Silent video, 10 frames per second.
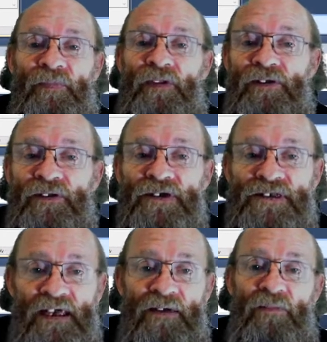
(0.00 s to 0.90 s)
on
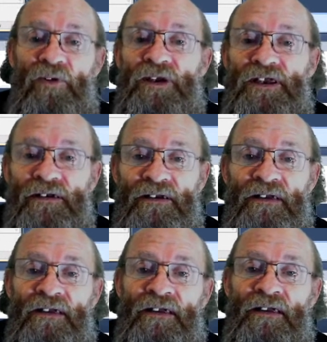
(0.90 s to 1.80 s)
Thursday morning,
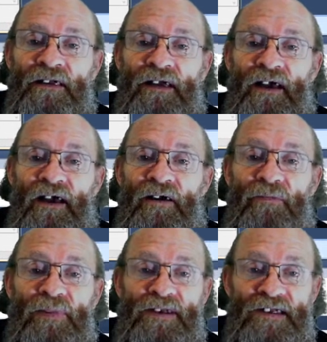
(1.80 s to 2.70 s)

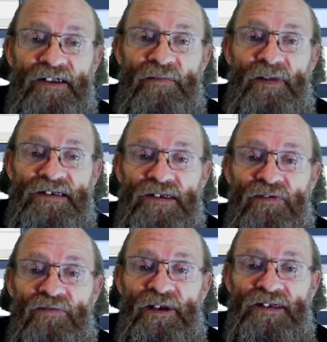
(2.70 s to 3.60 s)
presented by
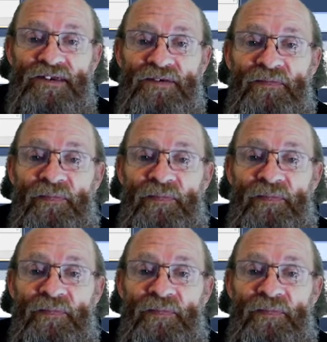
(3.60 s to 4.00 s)
Steve Brits.